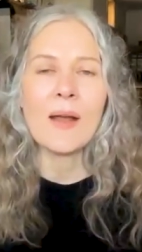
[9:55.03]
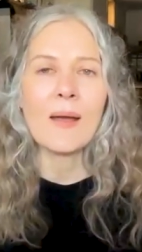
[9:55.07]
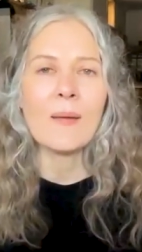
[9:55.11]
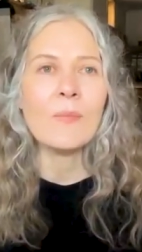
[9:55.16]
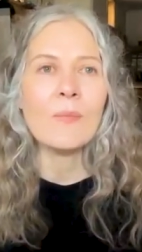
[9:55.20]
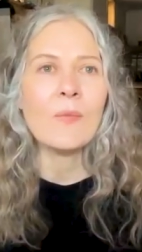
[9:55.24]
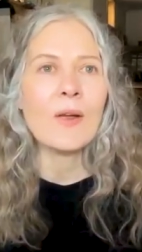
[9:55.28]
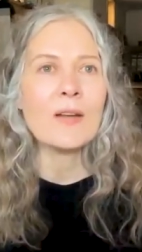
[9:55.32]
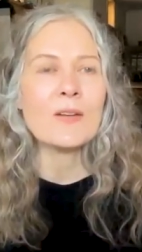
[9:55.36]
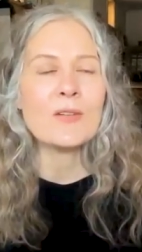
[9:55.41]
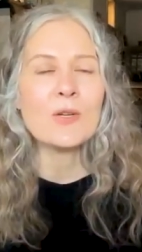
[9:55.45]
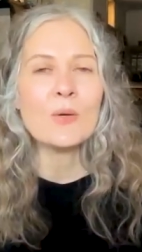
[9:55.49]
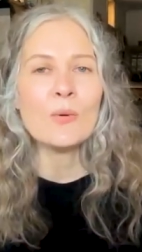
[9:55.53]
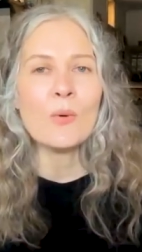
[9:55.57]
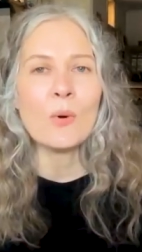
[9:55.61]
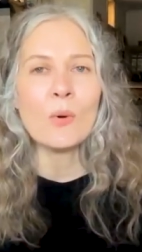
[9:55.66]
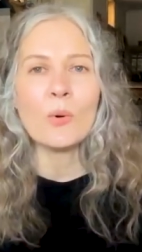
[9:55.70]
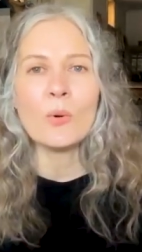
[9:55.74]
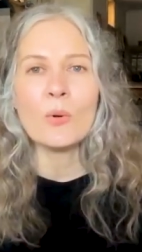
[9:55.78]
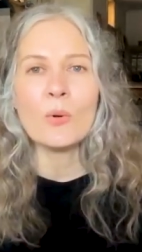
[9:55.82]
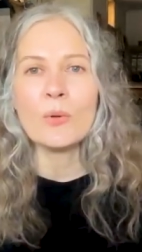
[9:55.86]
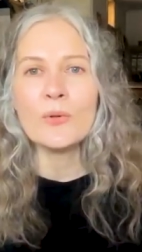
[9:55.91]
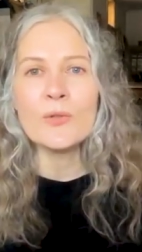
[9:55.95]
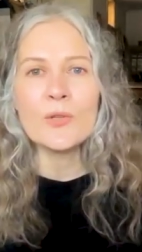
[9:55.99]
I'm way too
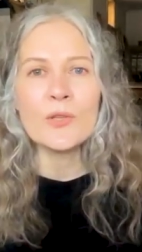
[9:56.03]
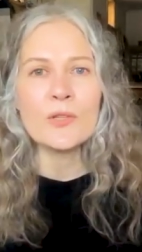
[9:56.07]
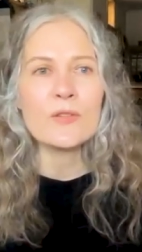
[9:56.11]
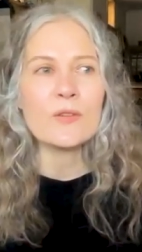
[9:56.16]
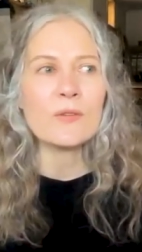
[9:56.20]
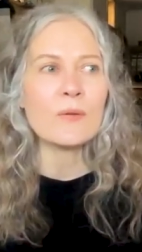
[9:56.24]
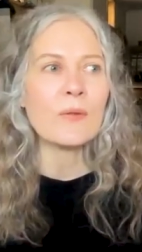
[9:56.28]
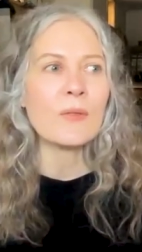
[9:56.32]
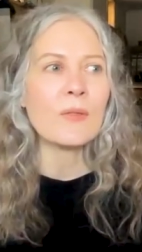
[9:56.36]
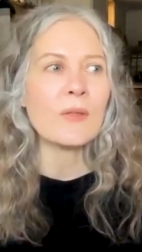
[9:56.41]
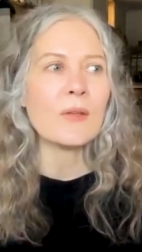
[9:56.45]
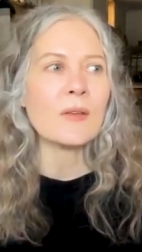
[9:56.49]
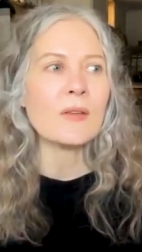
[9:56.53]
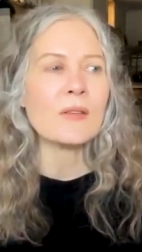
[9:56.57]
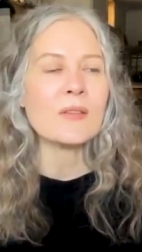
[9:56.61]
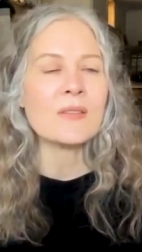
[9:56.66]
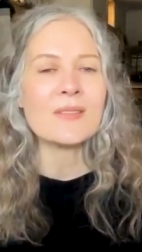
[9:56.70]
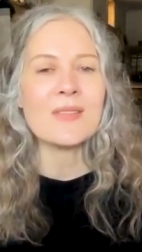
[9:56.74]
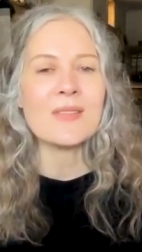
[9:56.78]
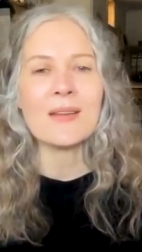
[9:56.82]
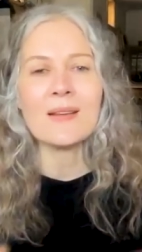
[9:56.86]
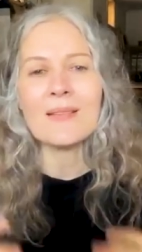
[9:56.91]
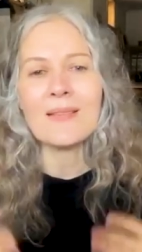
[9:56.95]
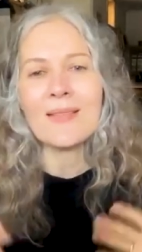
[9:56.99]
old to do
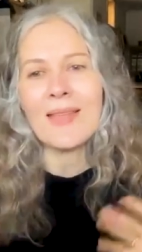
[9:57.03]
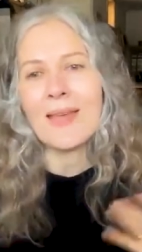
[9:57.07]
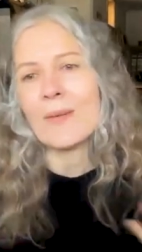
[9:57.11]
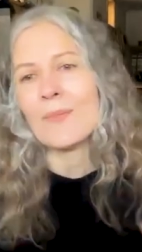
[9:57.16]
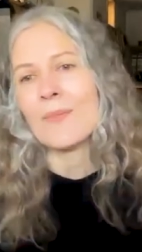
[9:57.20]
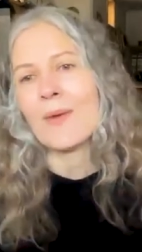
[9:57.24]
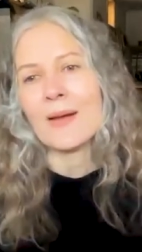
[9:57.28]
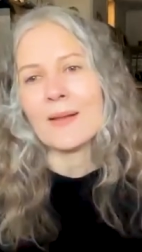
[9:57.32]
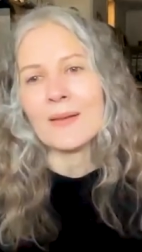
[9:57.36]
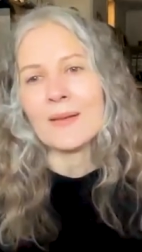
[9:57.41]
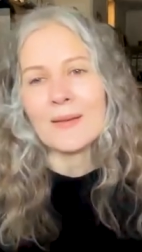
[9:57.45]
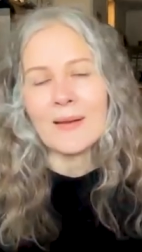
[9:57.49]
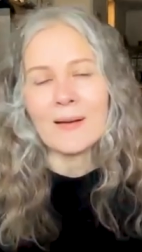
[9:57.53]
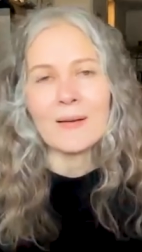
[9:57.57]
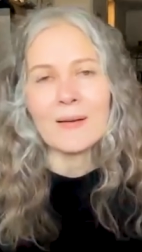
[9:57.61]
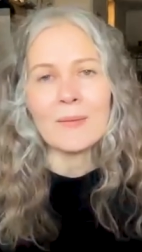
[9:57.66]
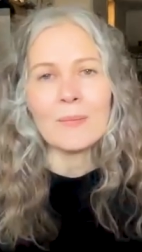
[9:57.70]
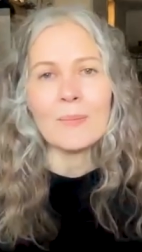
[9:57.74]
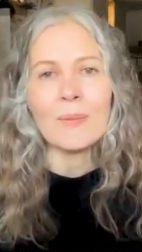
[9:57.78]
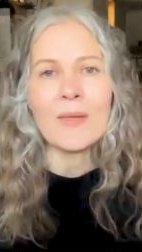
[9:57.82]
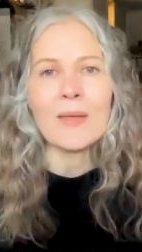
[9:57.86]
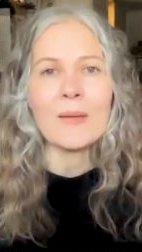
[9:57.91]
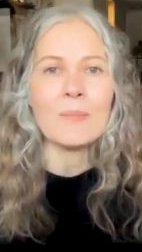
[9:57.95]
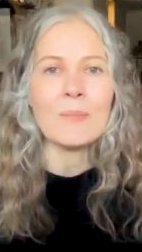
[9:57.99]
this. They they want
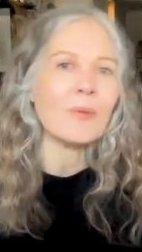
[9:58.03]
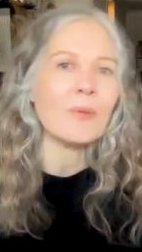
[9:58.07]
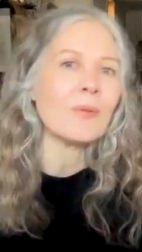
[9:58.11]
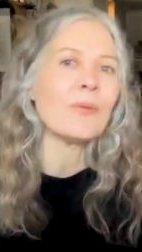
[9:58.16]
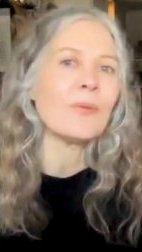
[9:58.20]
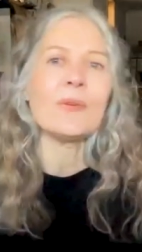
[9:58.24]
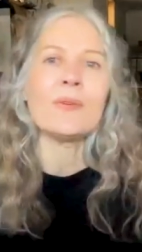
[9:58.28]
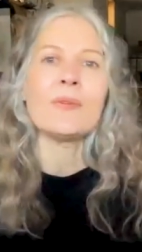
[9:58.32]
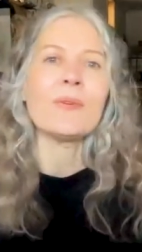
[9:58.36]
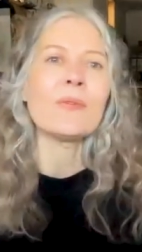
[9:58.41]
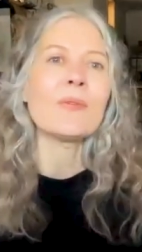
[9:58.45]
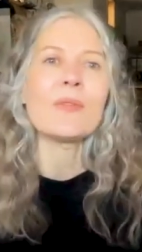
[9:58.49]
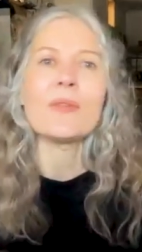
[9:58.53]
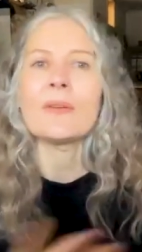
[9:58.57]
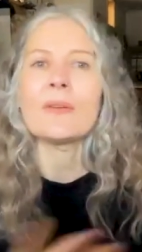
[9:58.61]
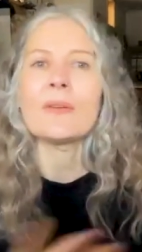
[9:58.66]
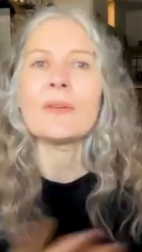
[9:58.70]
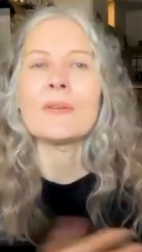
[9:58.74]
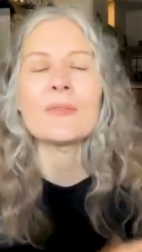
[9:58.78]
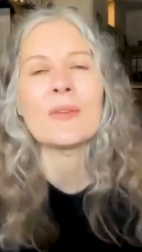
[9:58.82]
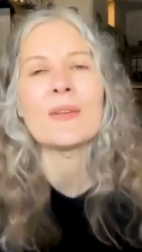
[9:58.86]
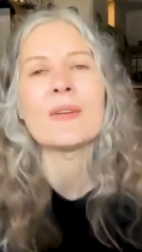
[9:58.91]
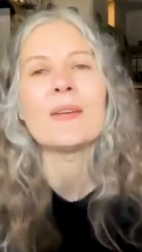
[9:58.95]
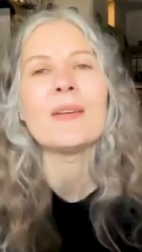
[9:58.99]
young people to do
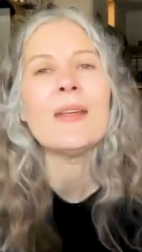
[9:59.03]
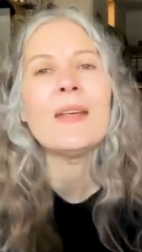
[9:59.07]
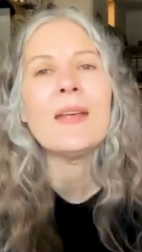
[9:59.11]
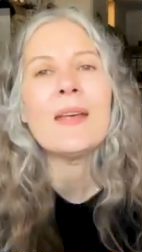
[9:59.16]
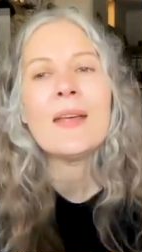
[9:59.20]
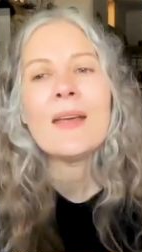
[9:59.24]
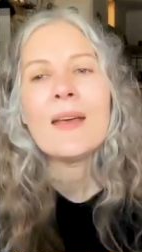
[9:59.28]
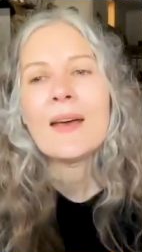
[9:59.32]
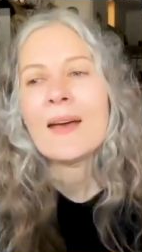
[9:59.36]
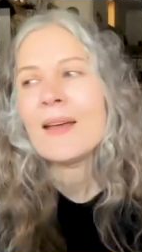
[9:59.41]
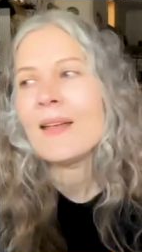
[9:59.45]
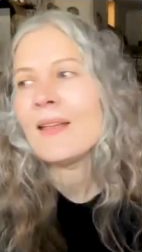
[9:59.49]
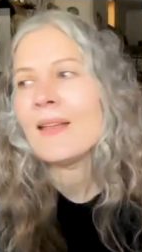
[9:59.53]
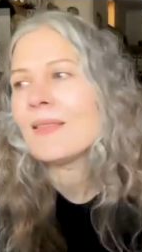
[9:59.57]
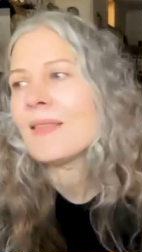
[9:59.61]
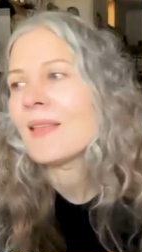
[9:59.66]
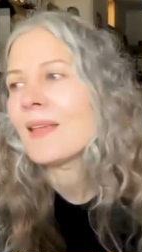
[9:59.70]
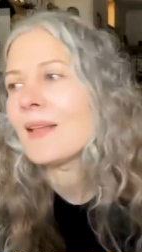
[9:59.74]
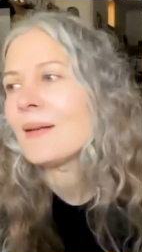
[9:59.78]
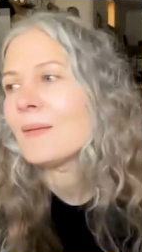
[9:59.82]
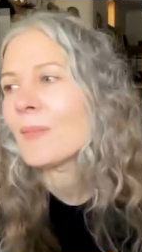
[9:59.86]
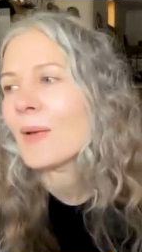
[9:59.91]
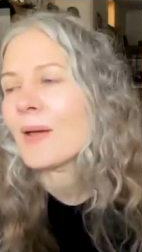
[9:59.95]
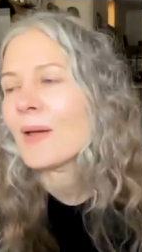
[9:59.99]
this, and and
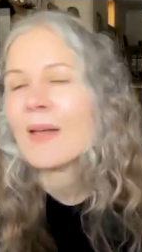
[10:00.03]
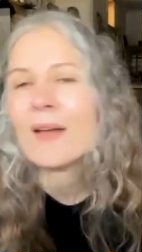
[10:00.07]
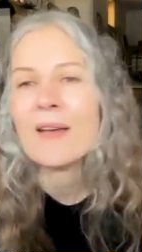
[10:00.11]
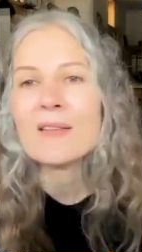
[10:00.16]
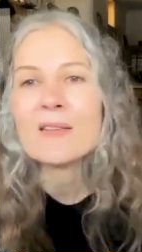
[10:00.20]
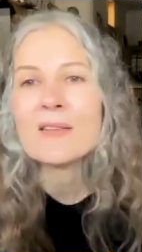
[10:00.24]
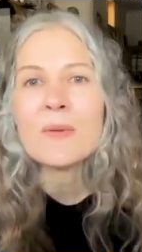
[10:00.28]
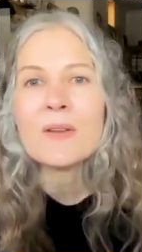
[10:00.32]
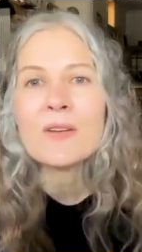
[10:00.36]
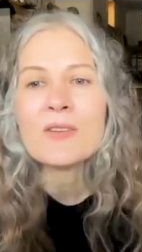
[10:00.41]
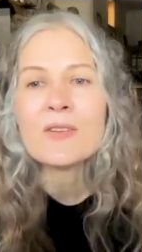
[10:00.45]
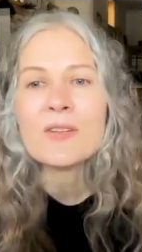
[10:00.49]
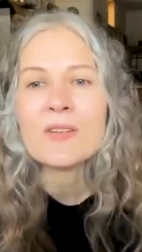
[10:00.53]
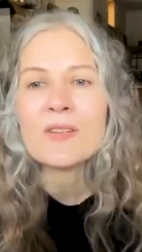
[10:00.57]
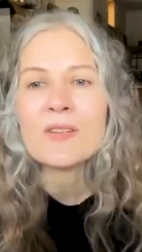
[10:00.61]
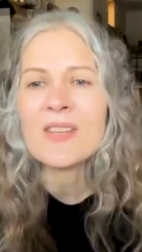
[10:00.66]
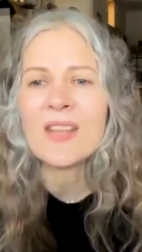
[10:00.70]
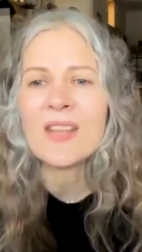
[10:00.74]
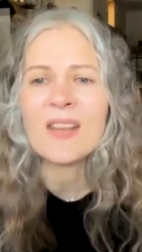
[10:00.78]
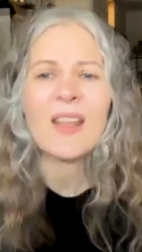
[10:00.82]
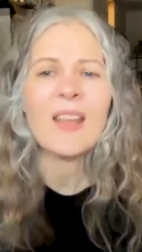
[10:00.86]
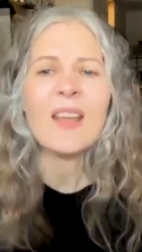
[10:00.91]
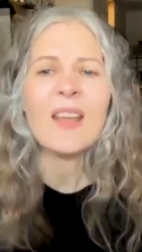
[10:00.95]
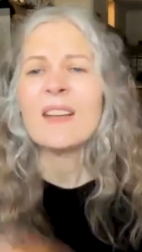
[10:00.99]
then my husband just
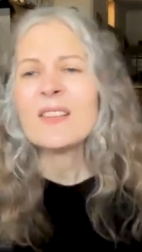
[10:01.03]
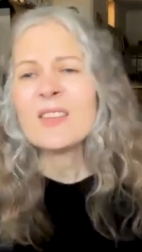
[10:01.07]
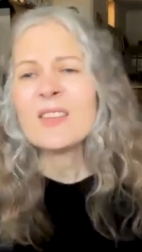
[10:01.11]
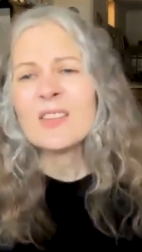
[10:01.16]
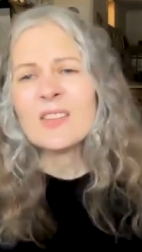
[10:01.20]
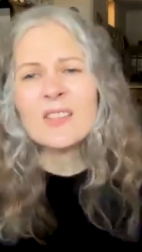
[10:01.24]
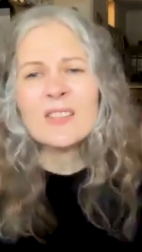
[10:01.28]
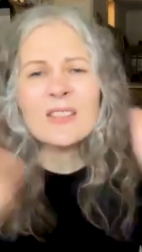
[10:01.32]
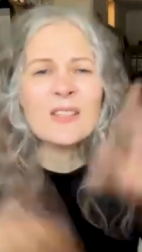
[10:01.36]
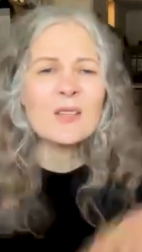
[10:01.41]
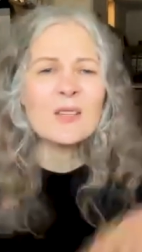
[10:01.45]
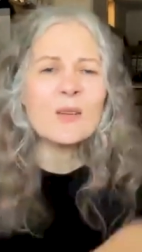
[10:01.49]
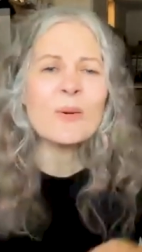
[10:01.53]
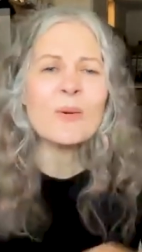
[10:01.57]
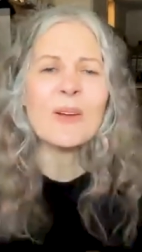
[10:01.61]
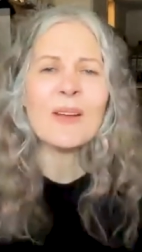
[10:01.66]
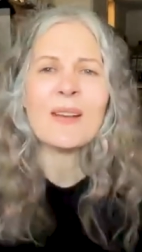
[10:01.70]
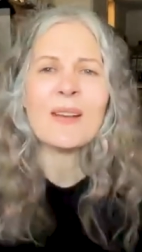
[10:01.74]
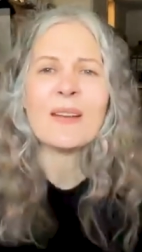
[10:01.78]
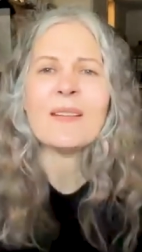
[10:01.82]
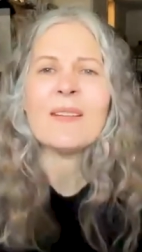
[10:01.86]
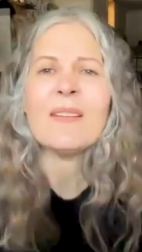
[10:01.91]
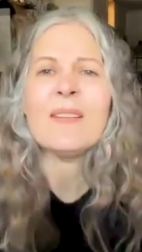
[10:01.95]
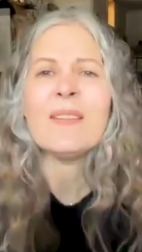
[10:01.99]
said, just do
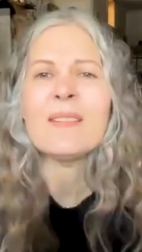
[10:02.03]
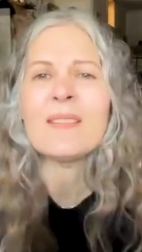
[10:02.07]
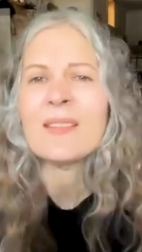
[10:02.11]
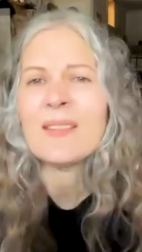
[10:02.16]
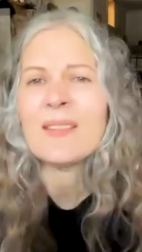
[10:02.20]
it. You.